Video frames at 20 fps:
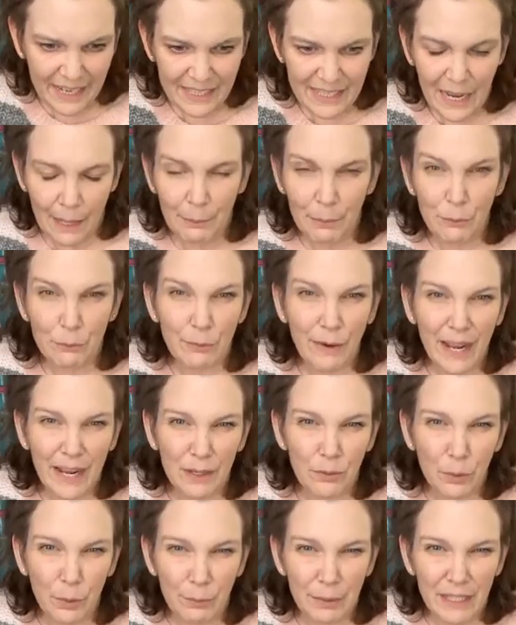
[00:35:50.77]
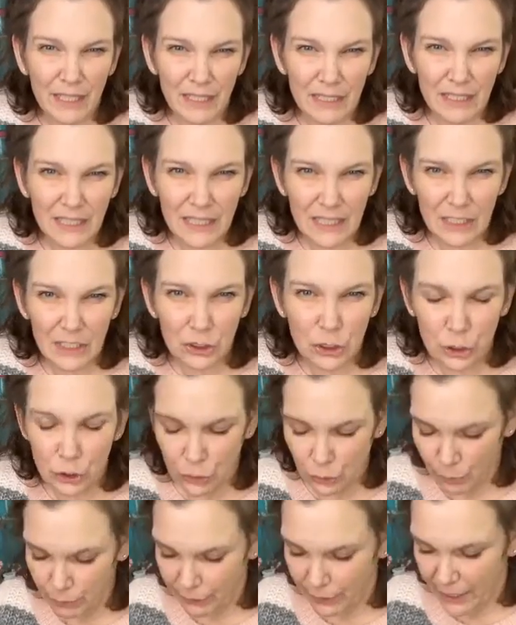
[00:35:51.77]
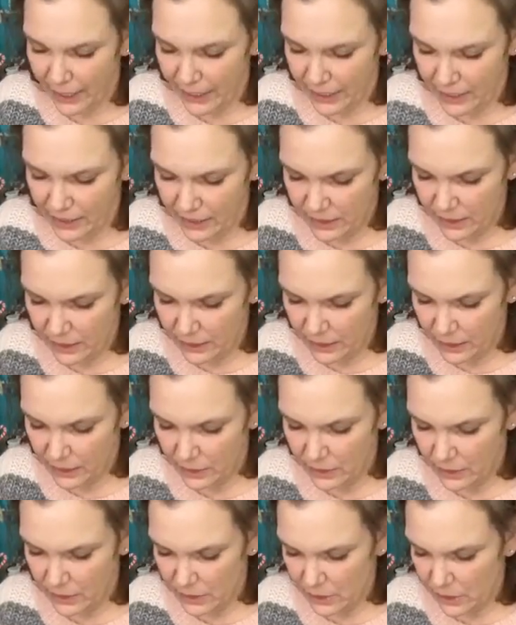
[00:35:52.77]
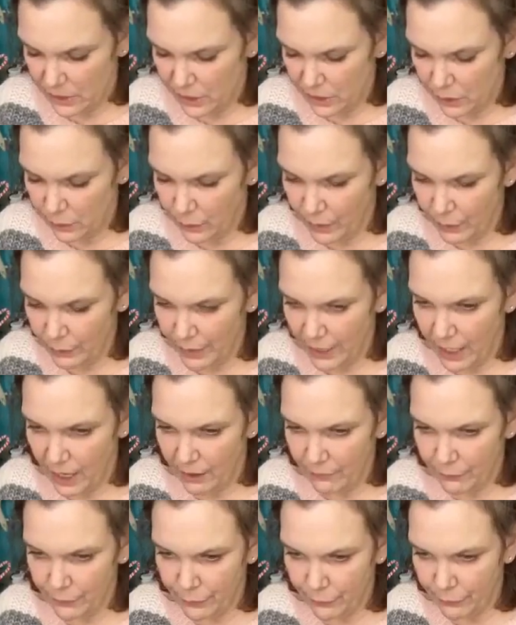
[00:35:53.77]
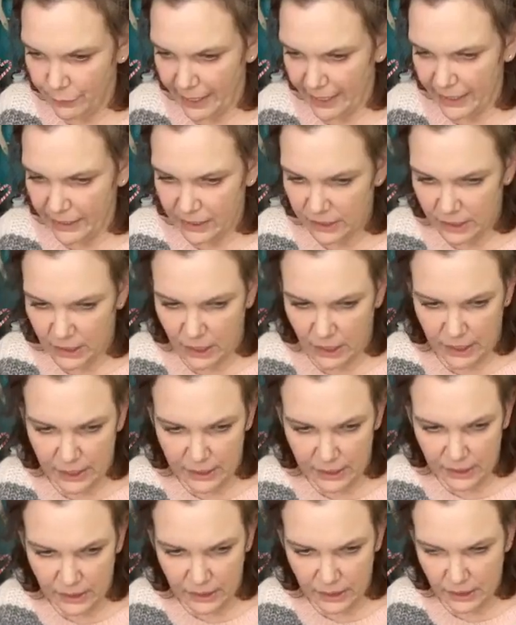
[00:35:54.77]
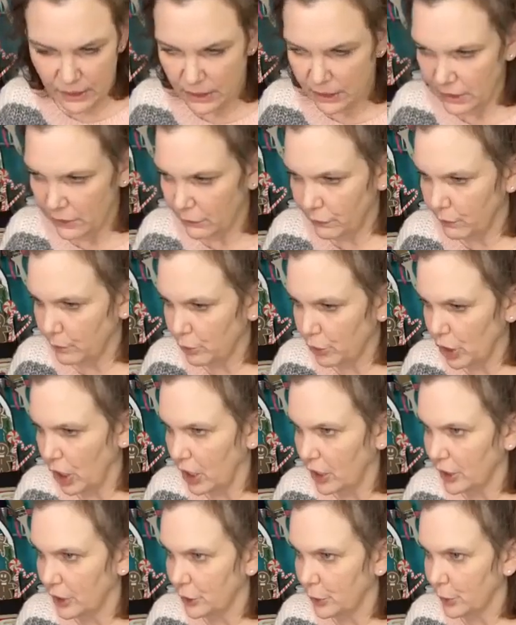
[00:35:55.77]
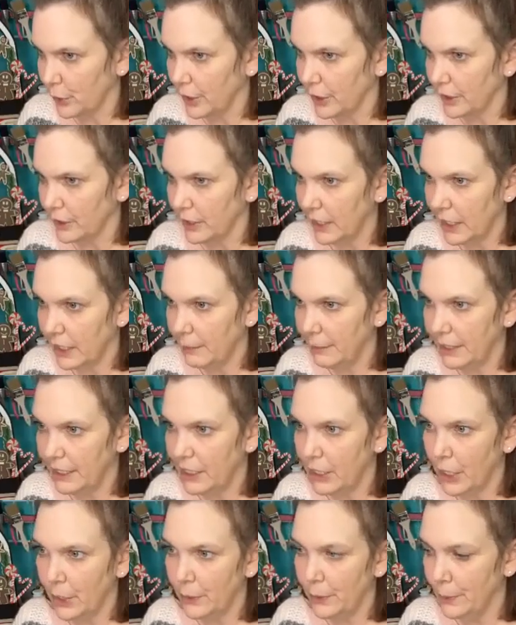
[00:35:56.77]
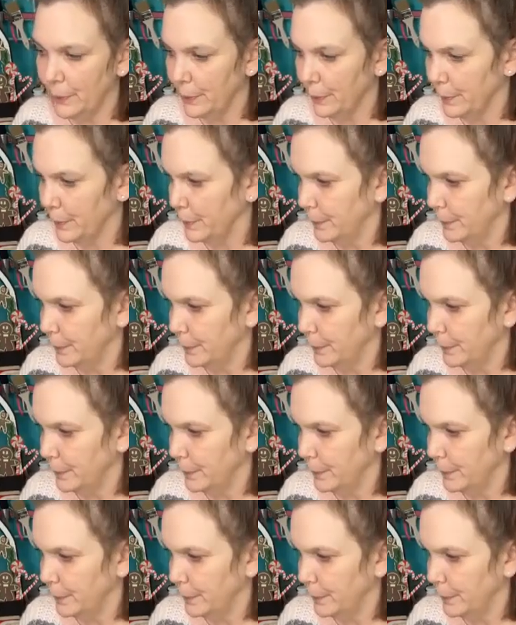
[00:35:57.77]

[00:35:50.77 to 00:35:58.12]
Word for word: Candy apple red would be a little too bright. So what do we got for reds, guys, from Chalk Couture? Anybody know?